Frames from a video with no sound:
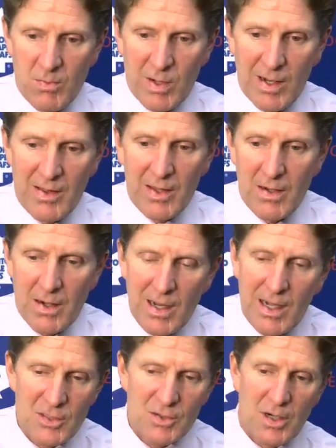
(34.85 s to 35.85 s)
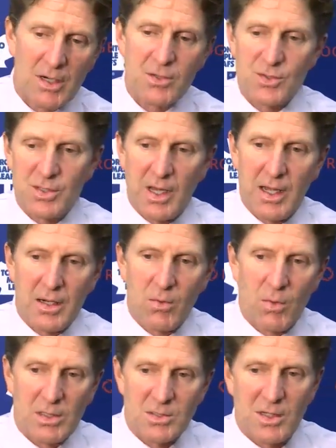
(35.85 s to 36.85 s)
but I think our guys are
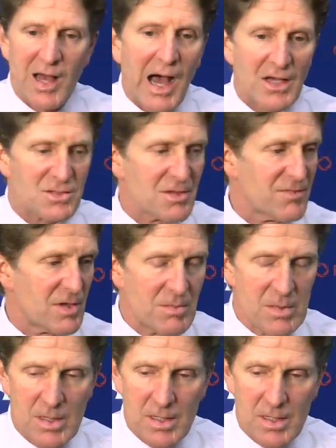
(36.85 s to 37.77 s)
understanding what's asked of them,